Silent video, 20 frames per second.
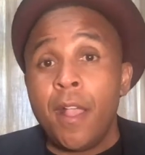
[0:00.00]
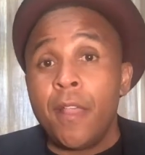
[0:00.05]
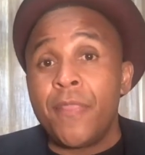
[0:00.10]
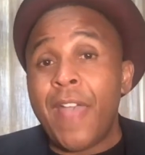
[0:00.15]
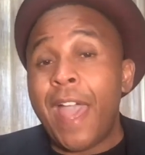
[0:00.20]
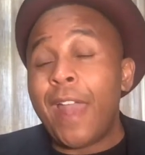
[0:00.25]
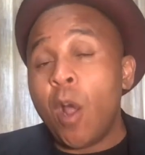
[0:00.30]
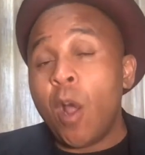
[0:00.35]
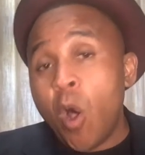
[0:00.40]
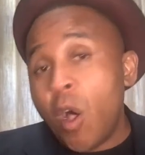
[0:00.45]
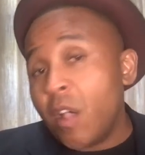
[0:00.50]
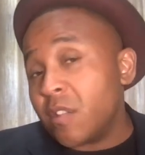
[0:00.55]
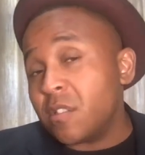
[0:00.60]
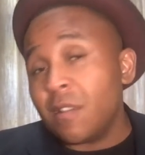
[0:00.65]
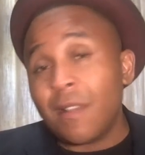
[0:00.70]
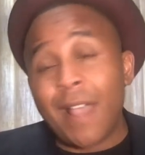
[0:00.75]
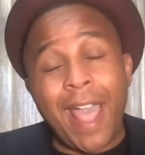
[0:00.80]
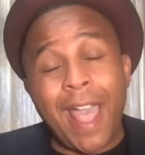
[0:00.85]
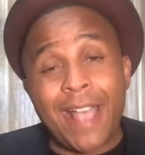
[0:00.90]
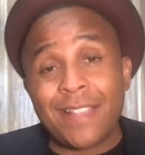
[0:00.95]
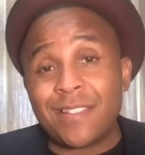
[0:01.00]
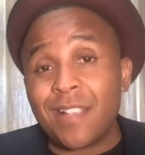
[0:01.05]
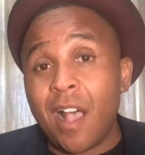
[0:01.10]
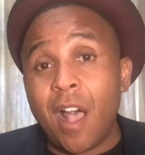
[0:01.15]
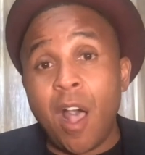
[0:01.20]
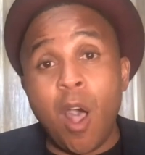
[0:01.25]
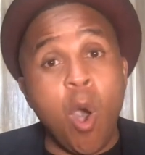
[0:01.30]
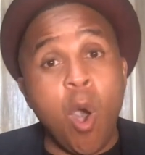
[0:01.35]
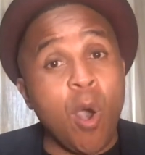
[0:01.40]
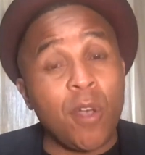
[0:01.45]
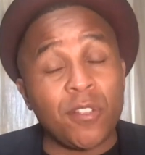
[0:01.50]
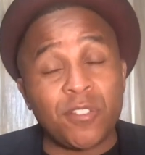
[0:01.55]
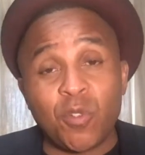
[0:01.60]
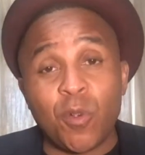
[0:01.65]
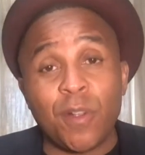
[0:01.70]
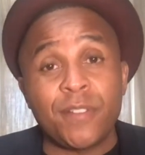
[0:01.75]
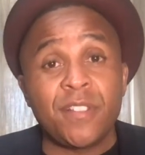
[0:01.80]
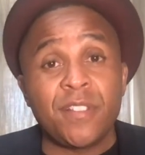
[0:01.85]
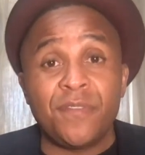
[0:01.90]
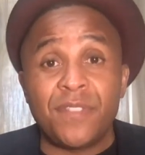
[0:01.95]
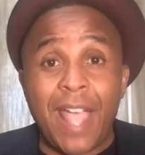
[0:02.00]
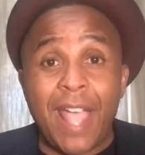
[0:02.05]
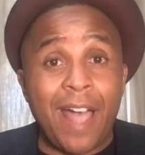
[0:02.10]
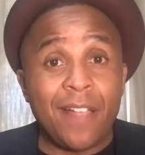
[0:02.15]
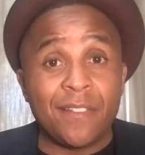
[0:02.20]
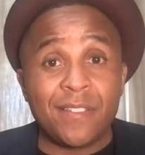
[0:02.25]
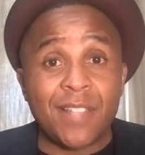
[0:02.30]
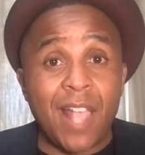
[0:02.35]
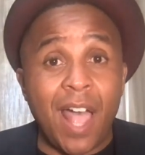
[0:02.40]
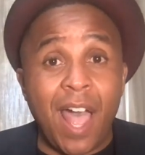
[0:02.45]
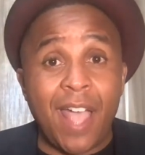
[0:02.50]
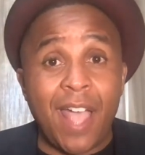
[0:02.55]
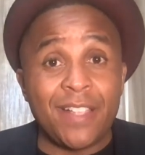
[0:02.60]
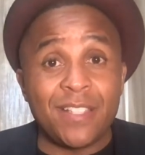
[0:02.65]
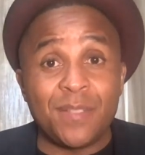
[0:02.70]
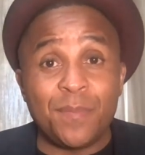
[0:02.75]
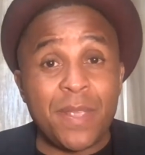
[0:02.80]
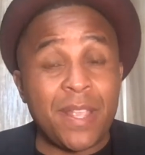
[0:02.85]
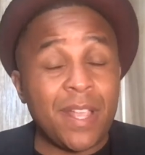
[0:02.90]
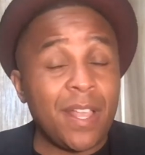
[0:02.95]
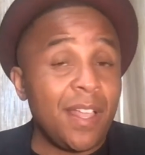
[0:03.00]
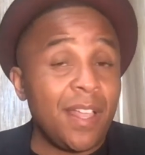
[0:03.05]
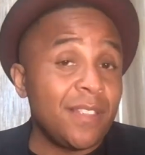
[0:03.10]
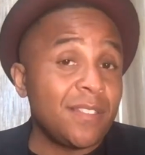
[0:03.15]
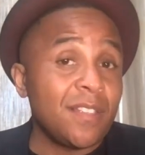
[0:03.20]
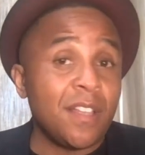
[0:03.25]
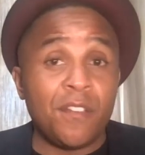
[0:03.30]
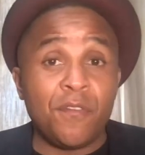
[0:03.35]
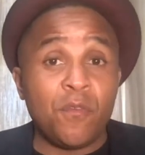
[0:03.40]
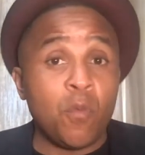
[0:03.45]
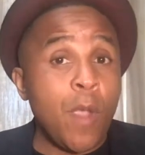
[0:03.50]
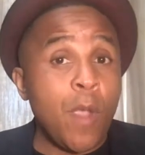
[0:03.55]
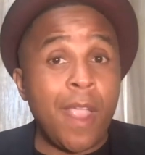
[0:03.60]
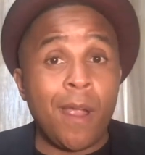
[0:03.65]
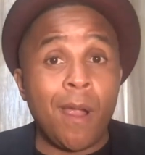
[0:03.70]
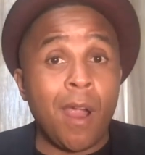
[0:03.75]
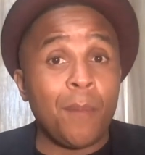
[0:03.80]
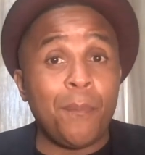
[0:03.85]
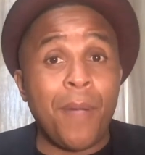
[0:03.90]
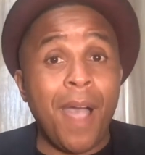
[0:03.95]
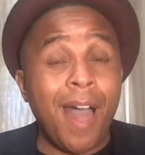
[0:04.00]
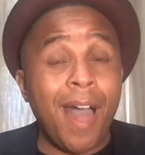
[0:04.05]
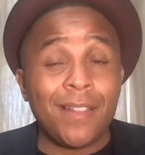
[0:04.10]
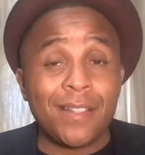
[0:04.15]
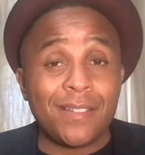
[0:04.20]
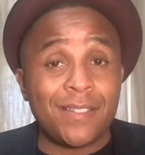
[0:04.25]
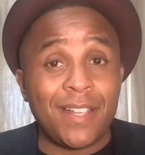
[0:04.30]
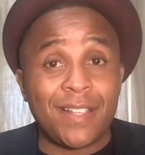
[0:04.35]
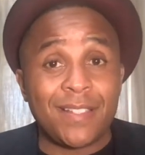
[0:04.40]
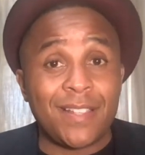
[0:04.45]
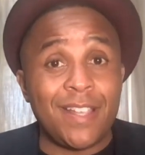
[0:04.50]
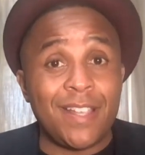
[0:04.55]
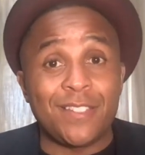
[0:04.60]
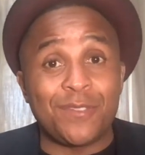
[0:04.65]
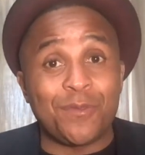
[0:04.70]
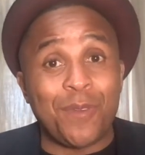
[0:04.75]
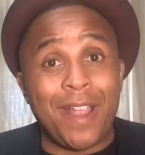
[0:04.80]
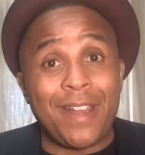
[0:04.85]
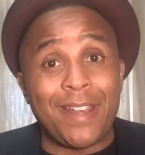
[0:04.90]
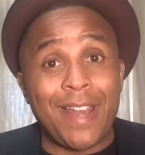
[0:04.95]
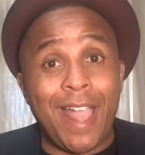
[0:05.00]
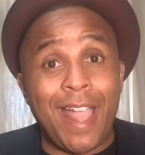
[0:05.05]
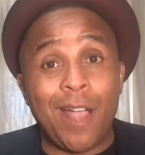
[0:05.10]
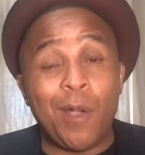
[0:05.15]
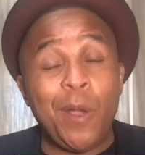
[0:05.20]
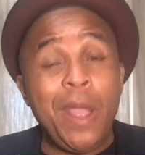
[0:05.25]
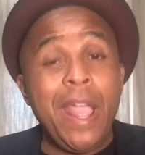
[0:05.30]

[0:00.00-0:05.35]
That also has all sorts of downsides because of where our politics is right now